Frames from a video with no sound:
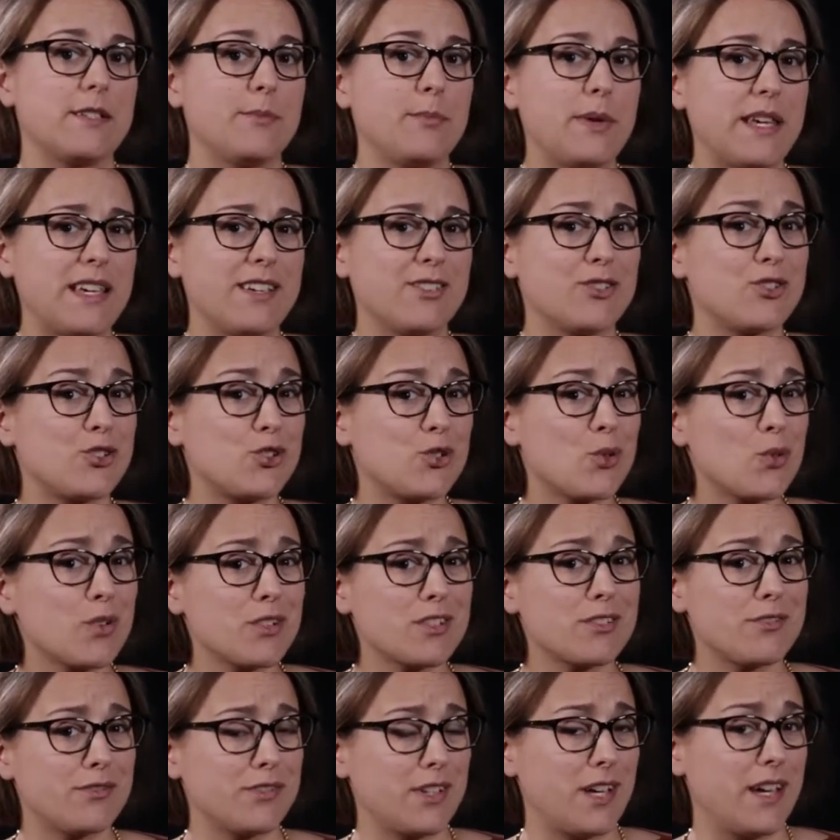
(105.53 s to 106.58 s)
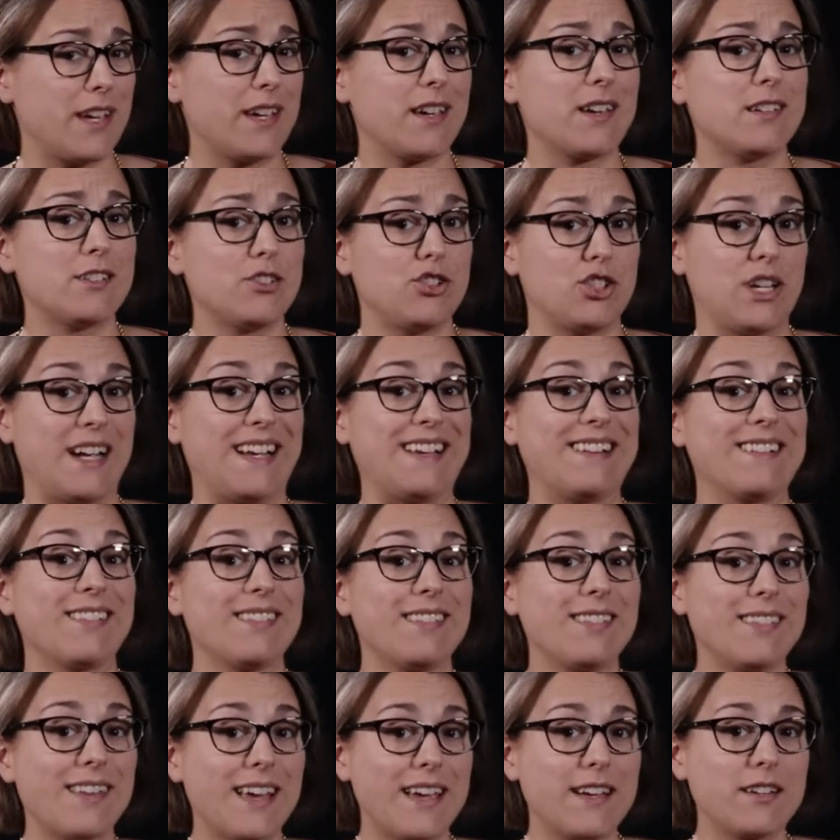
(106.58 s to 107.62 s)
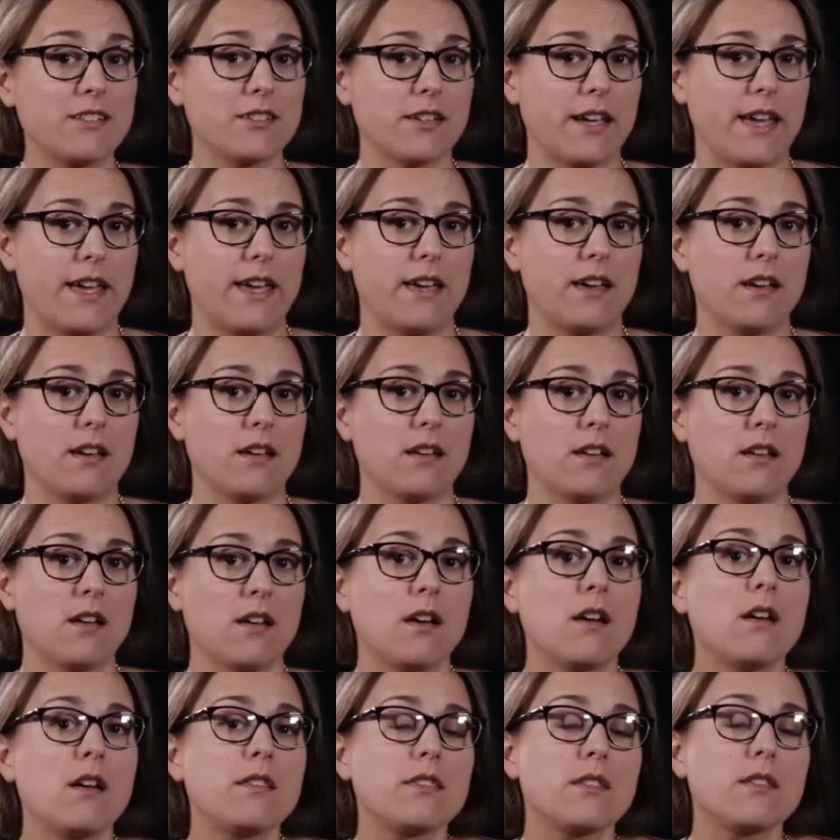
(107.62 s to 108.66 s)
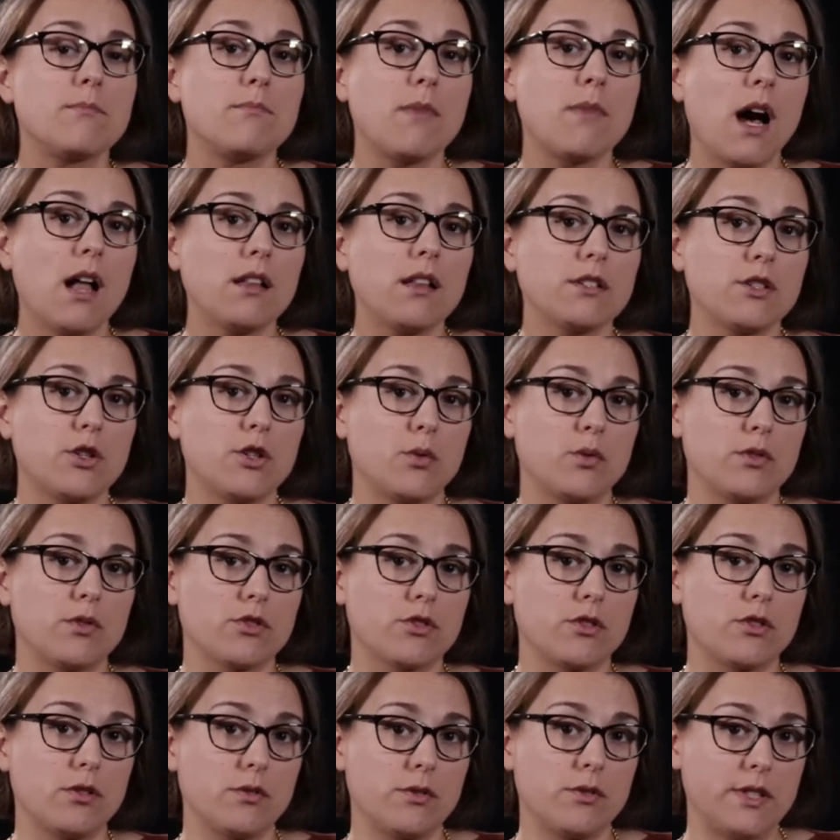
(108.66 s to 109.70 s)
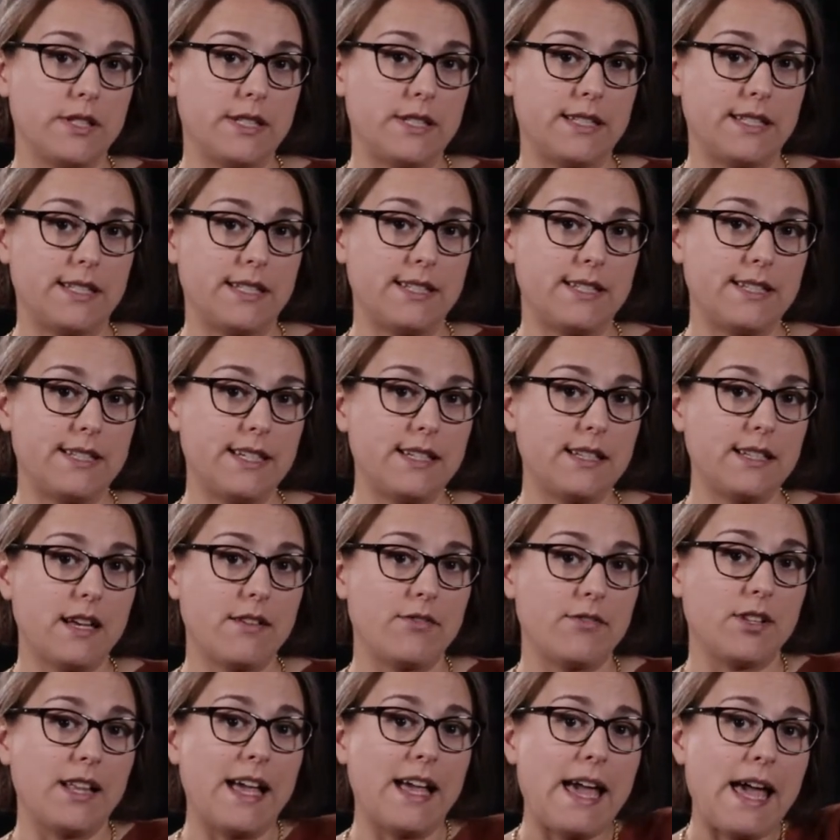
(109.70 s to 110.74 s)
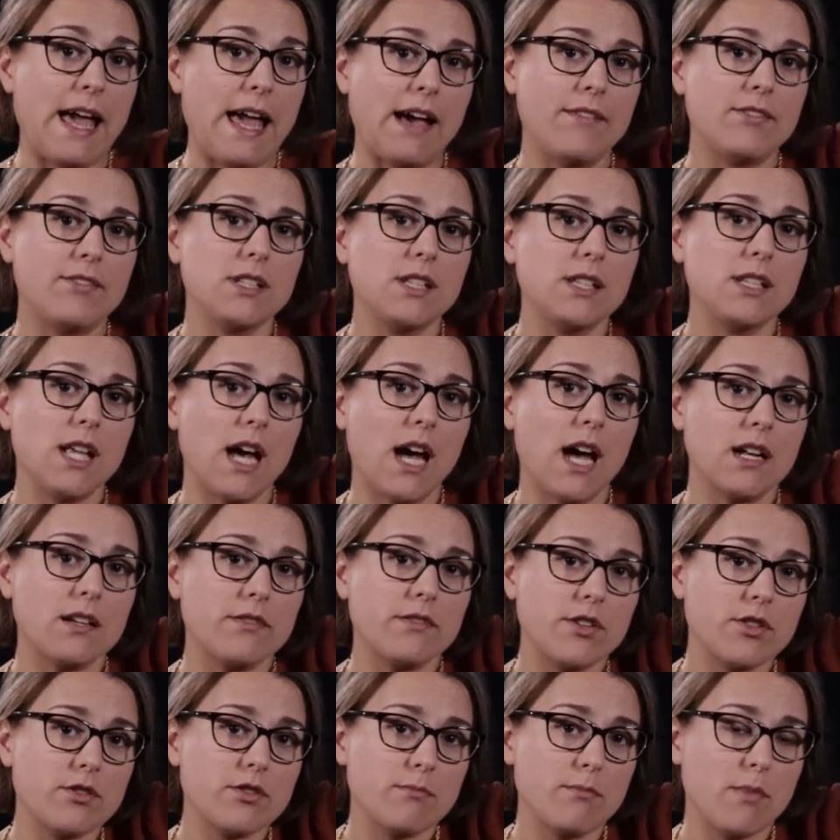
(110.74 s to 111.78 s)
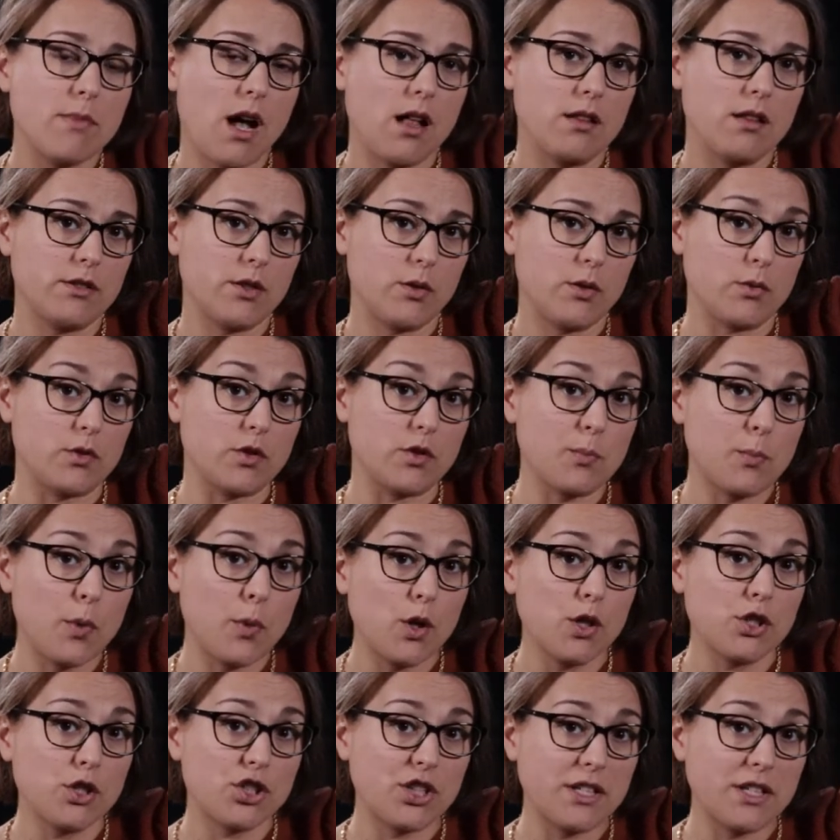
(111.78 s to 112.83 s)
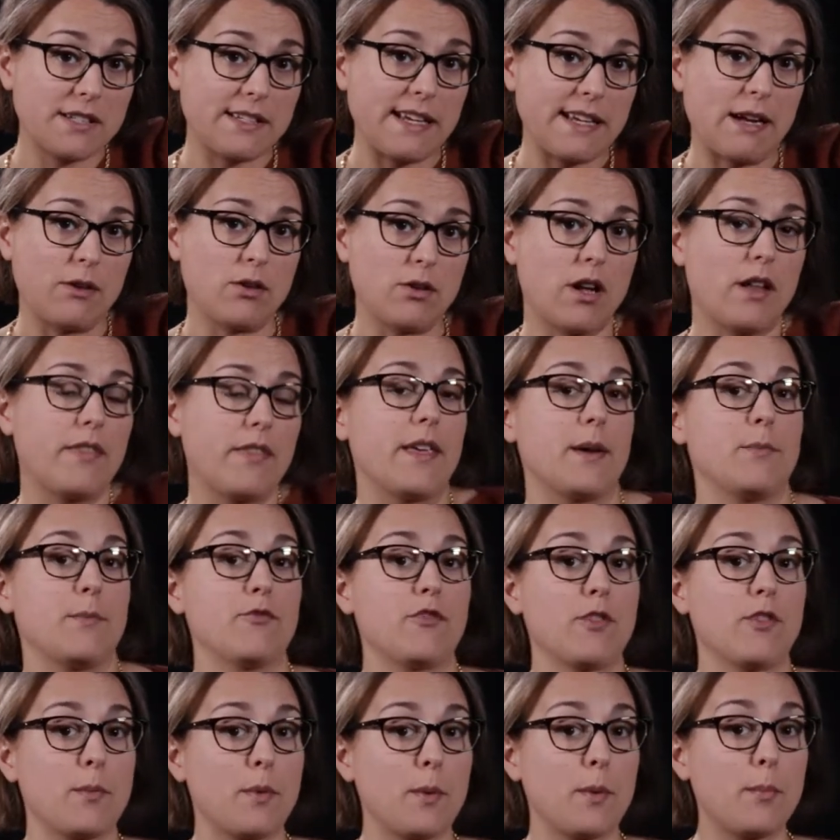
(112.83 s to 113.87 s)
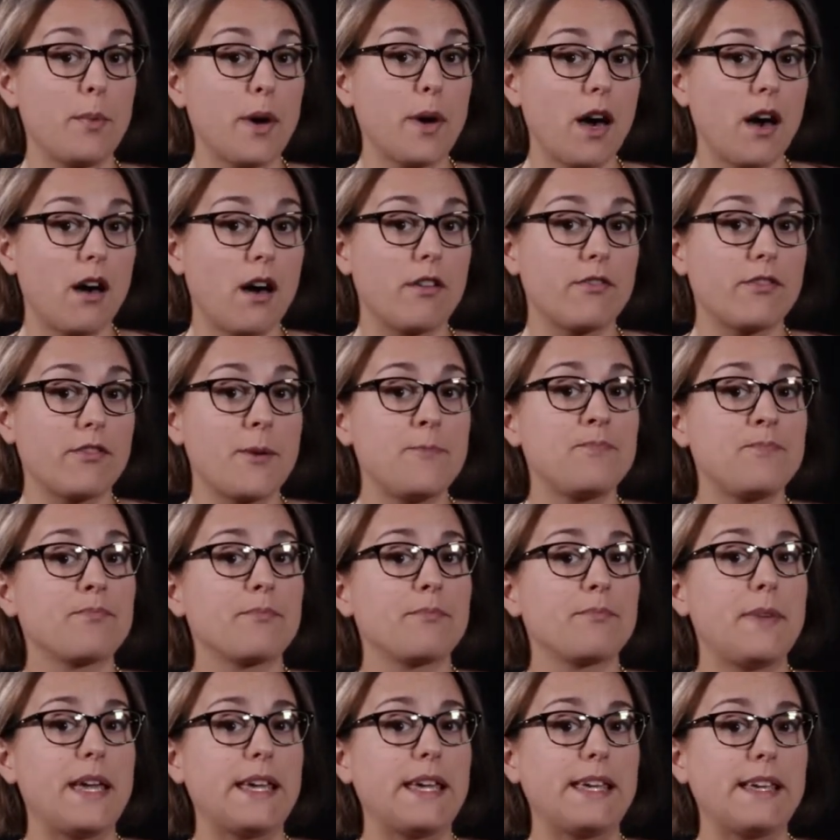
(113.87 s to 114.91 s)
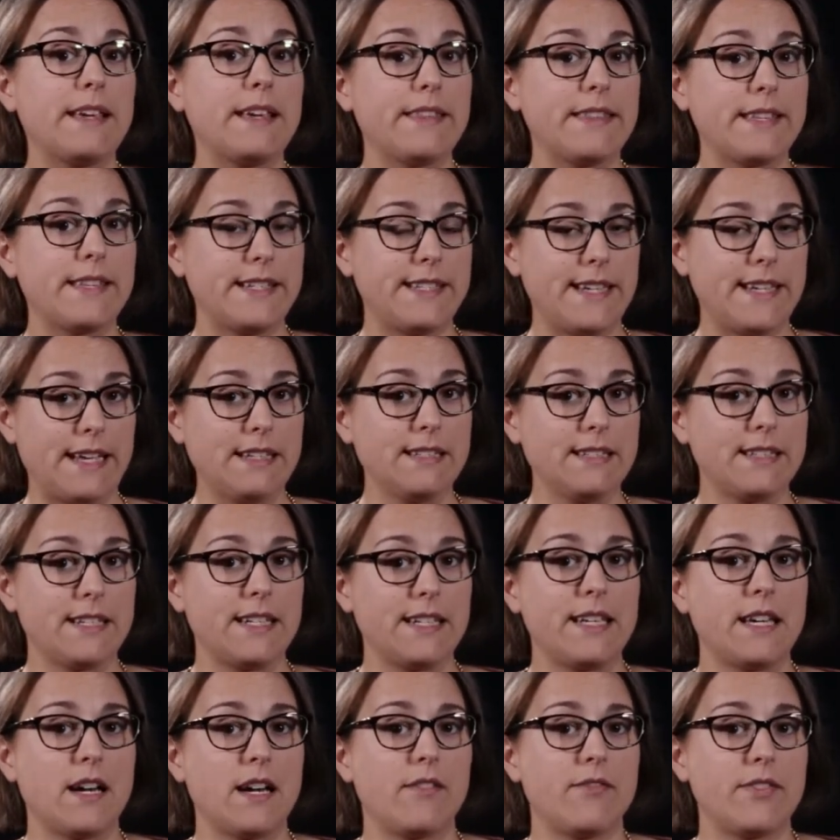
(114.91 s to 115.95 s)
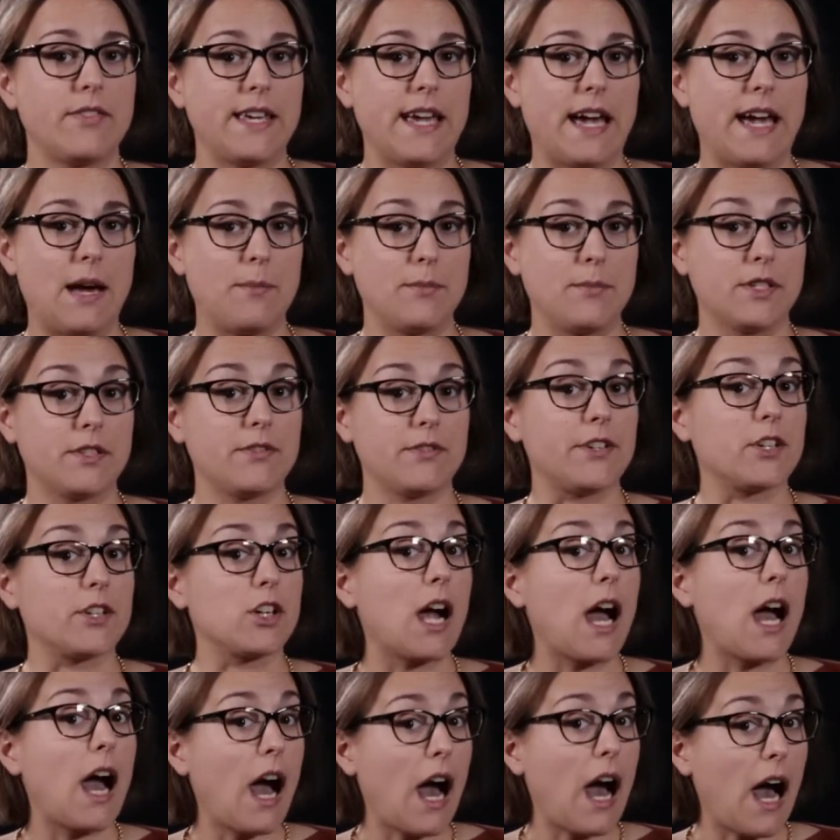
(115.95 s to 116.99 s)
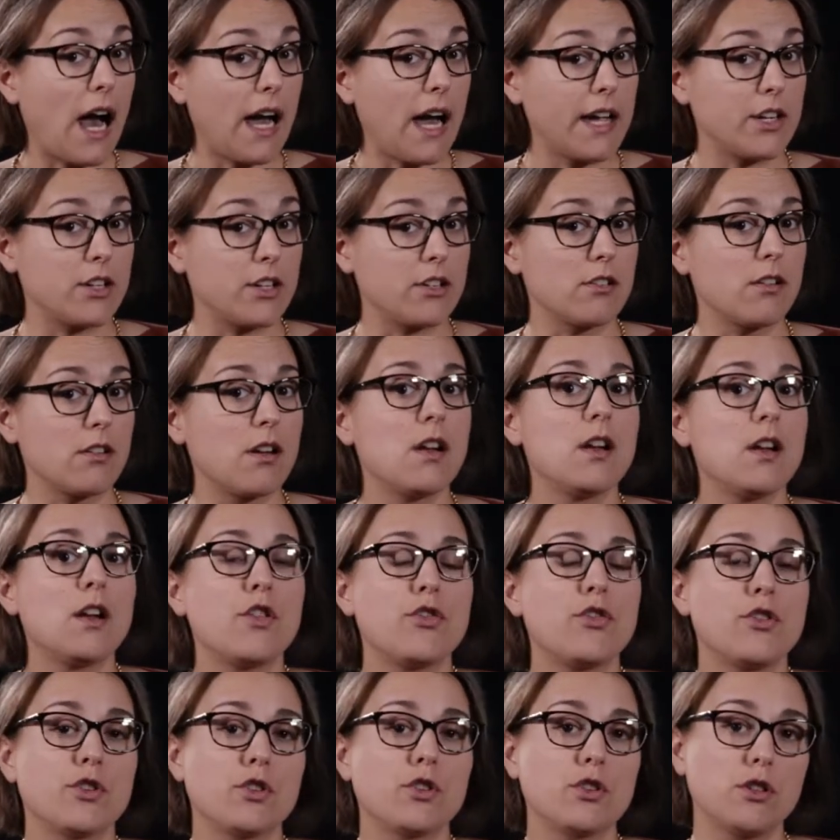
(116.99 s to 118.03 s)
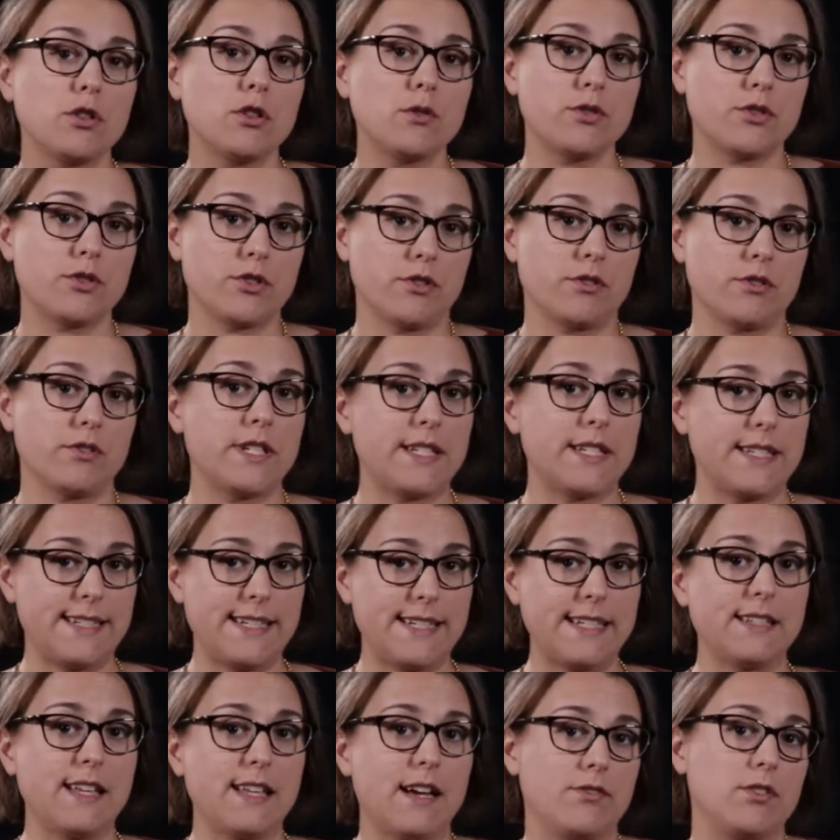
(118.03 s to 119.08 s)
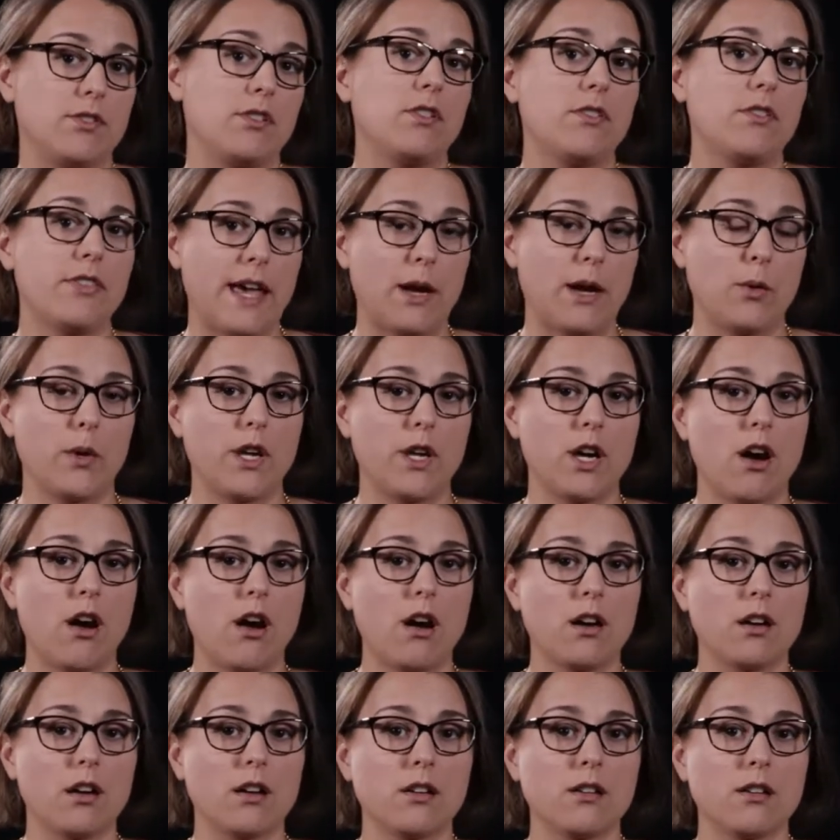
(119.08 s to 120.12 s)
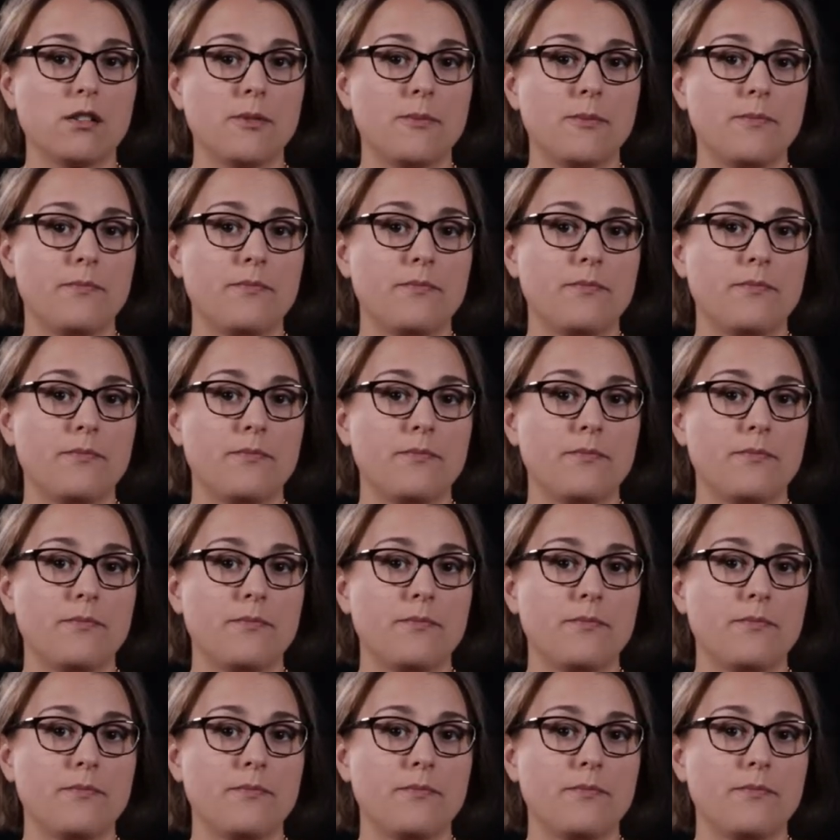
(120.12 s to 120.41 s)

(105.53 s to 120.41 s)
as being sort of like a giant layer cake. The molecules closest to sea level have a lot of other molecules pushing down on them from above, making the density of the atmosphere higher the closer to sea level that we are.